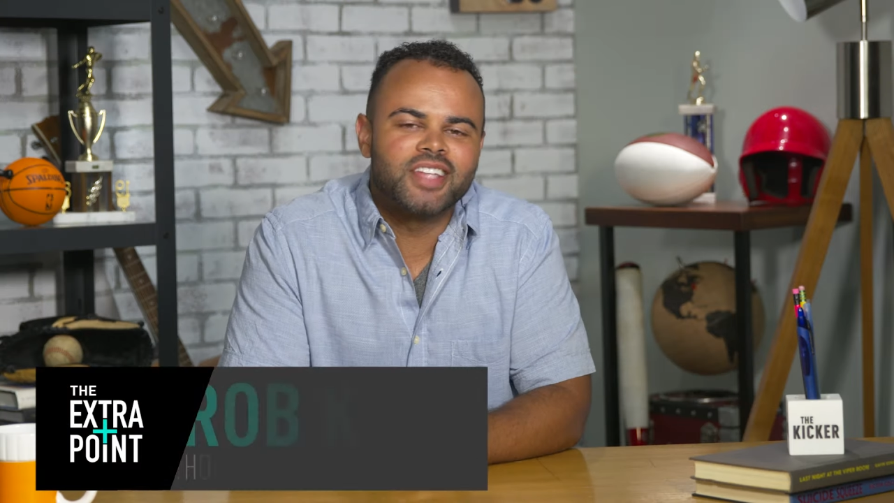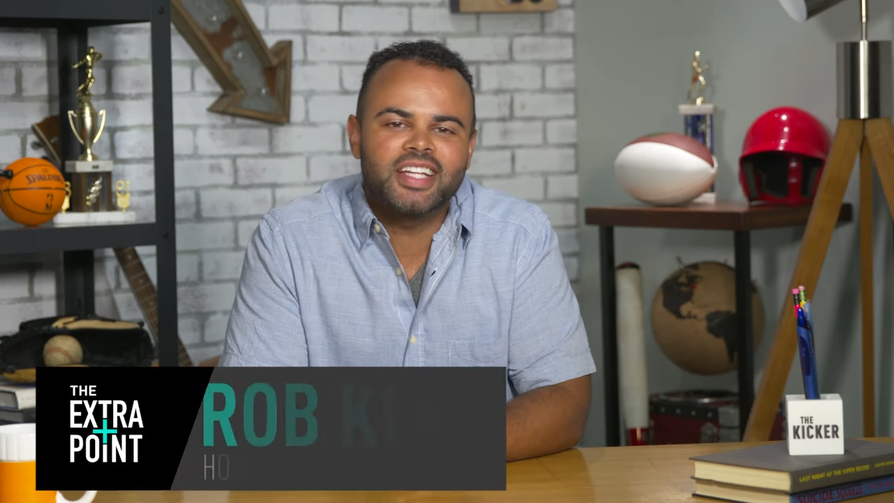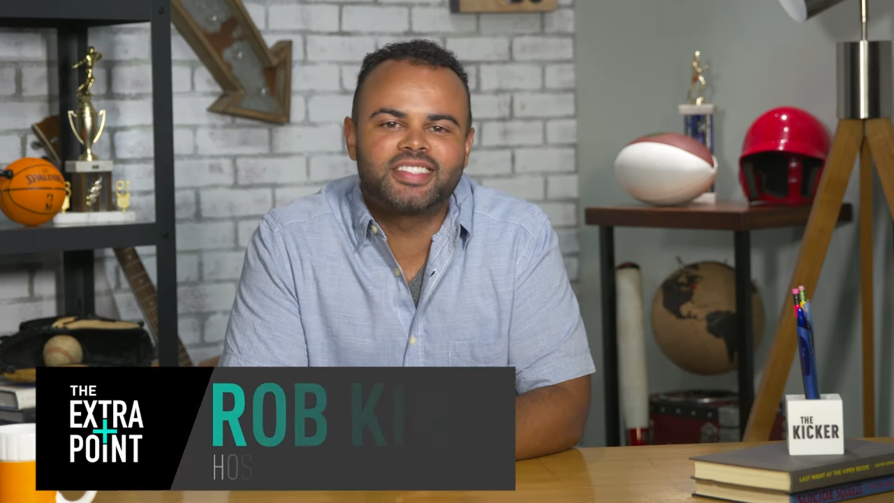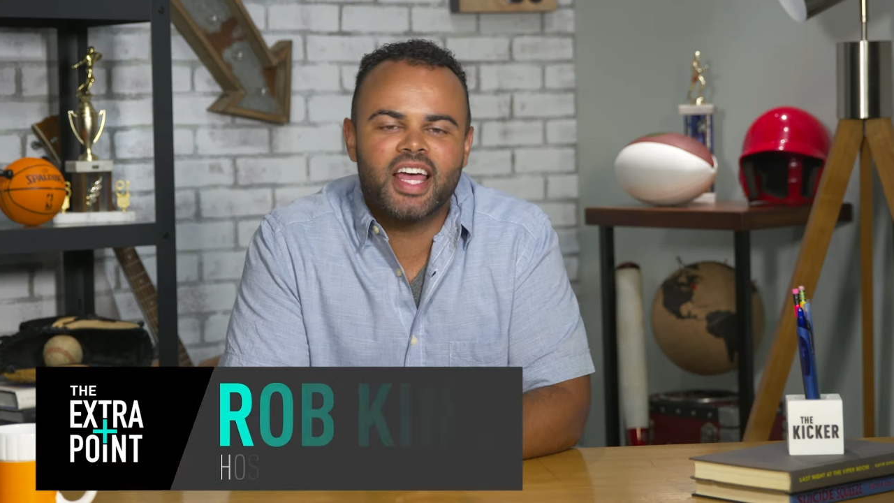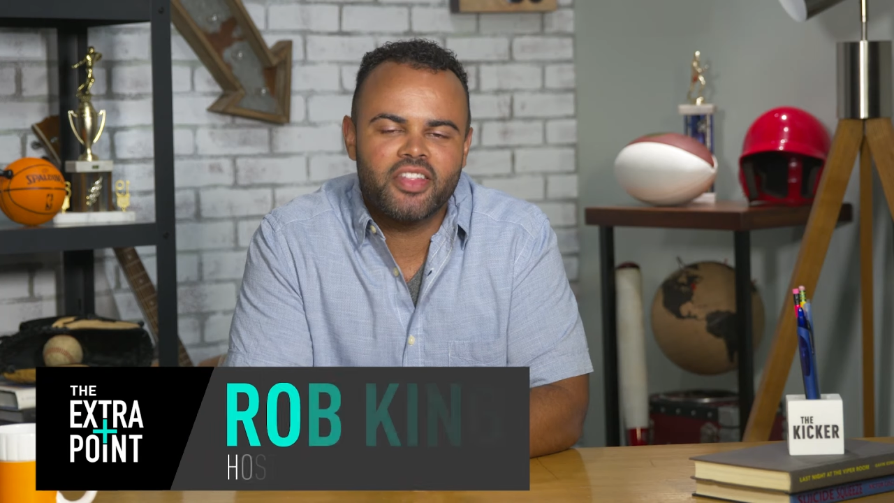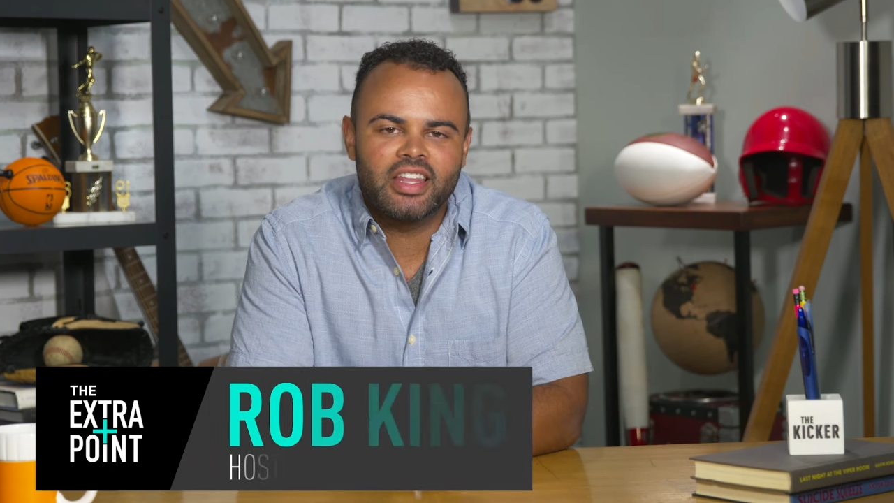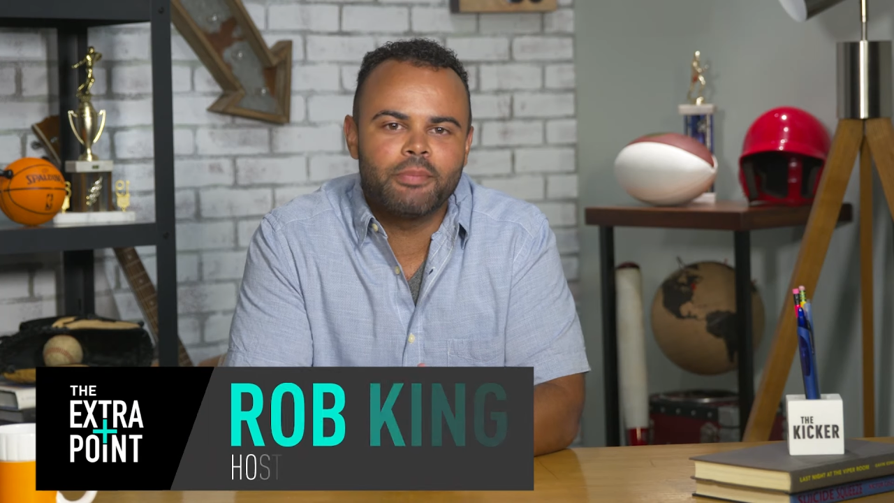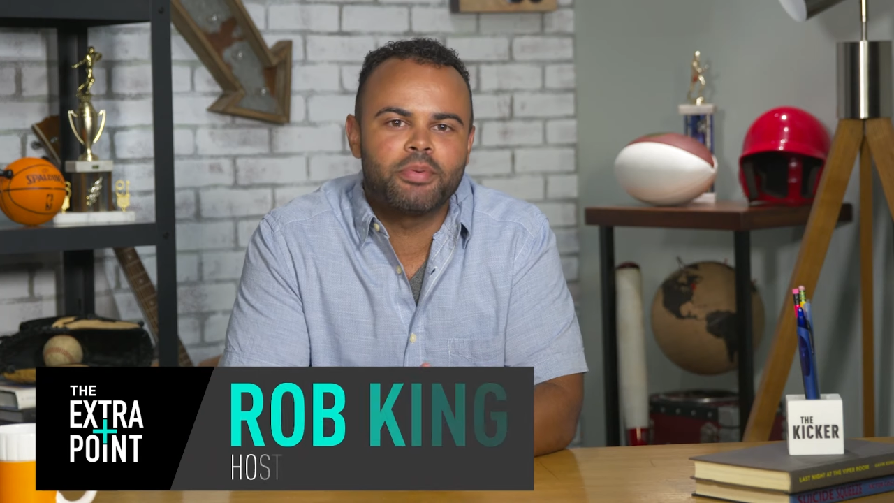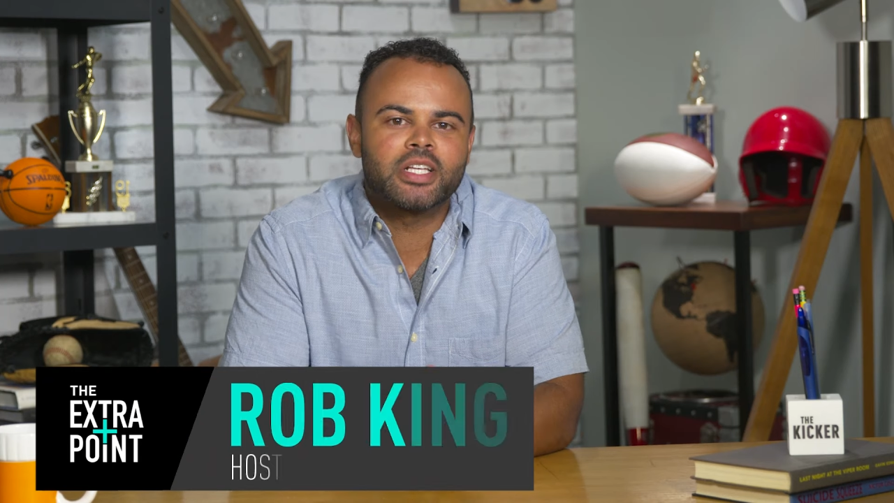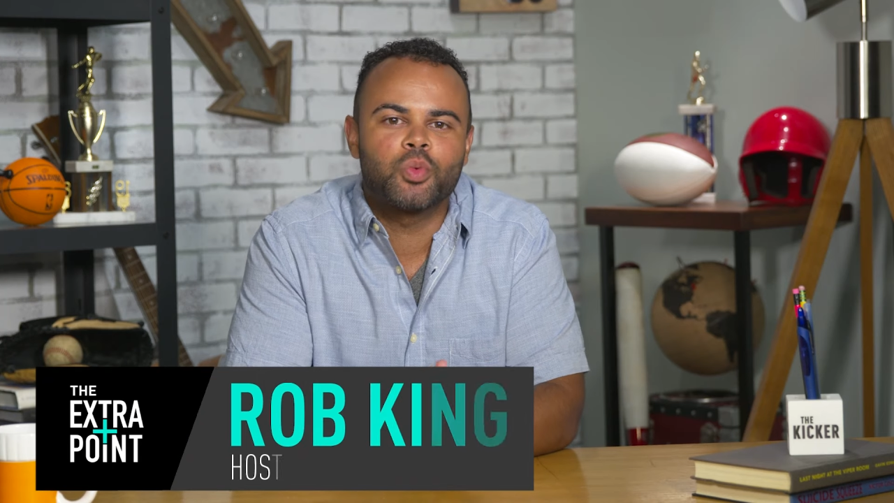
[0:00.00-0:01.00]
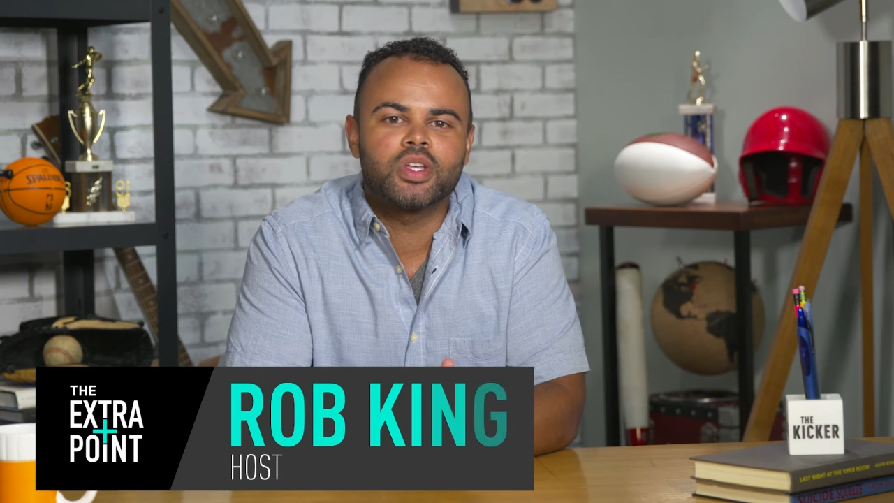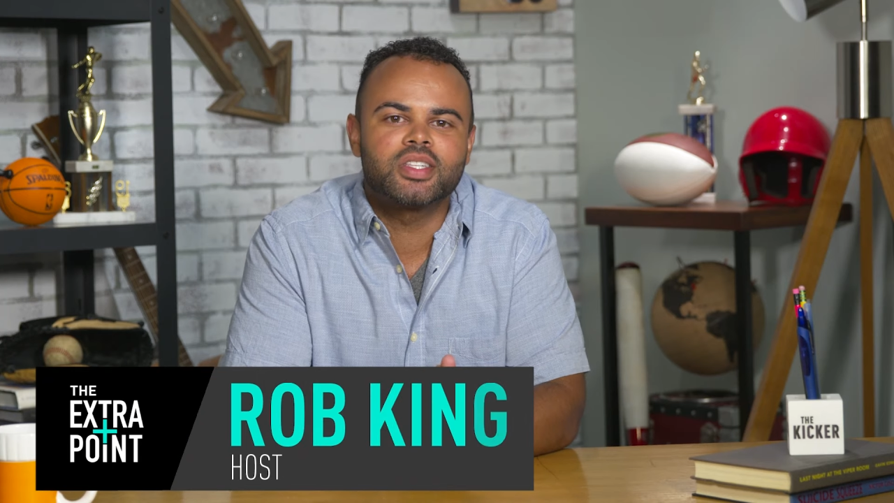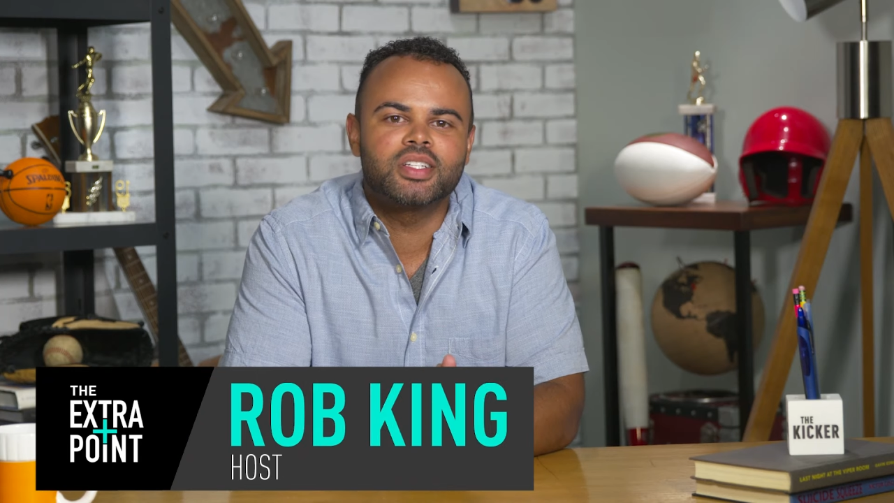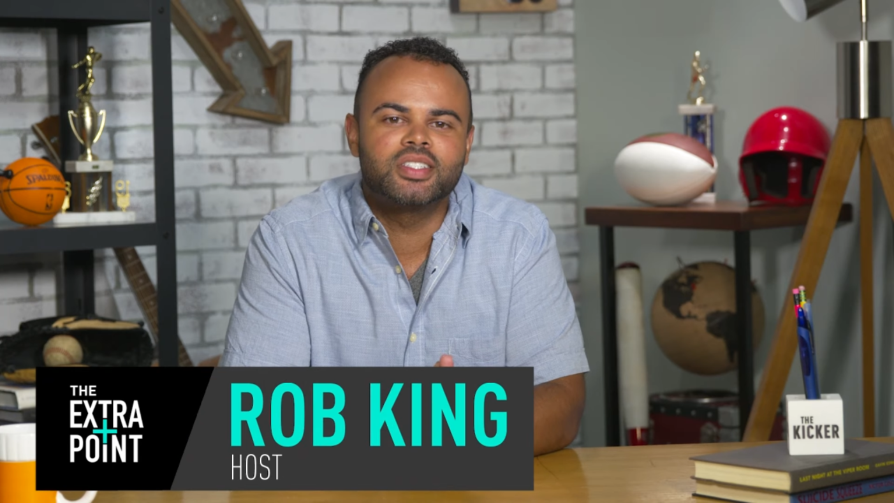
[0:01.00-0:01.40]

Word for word: Day 10 of the Olympics was the